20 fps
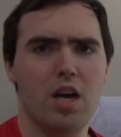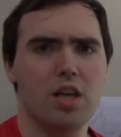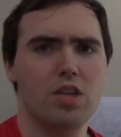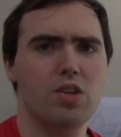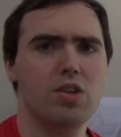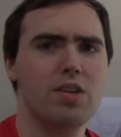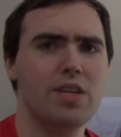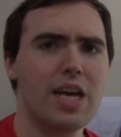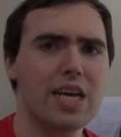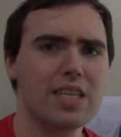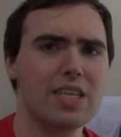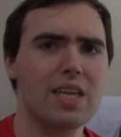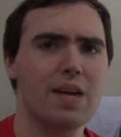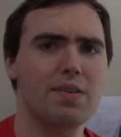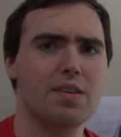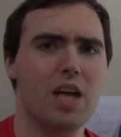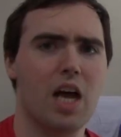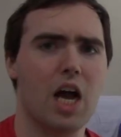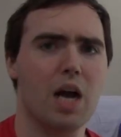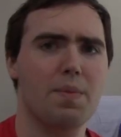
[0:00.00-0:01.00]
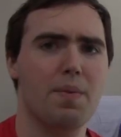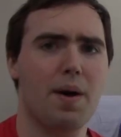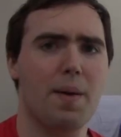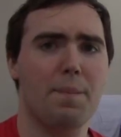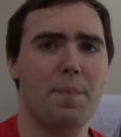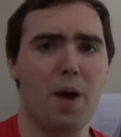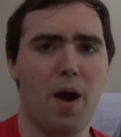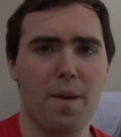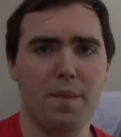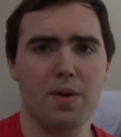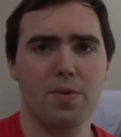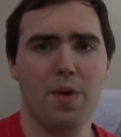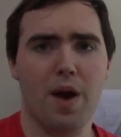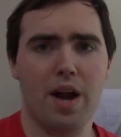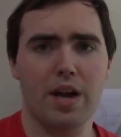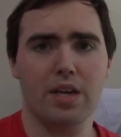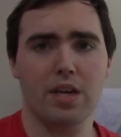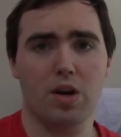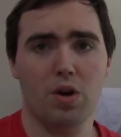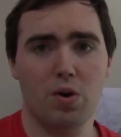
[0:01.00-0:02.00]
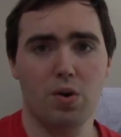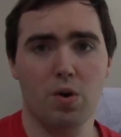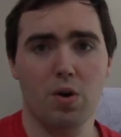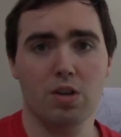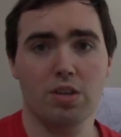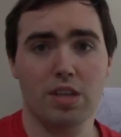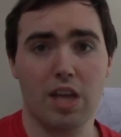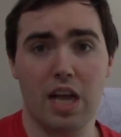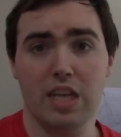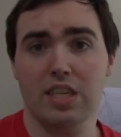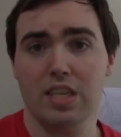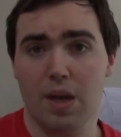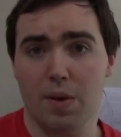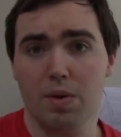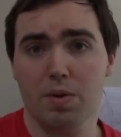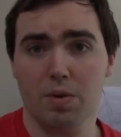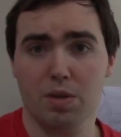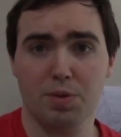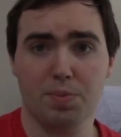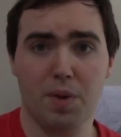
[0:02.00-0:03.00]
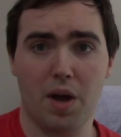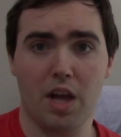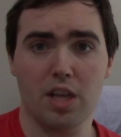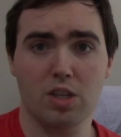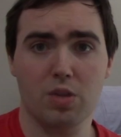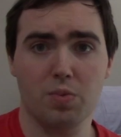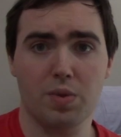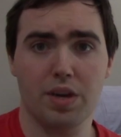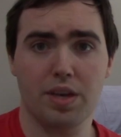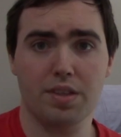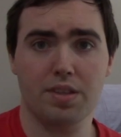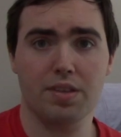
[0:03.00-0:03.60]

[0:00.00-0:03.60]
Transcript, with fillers: So the next time you talk about Barbie riding a horse and someone responds with,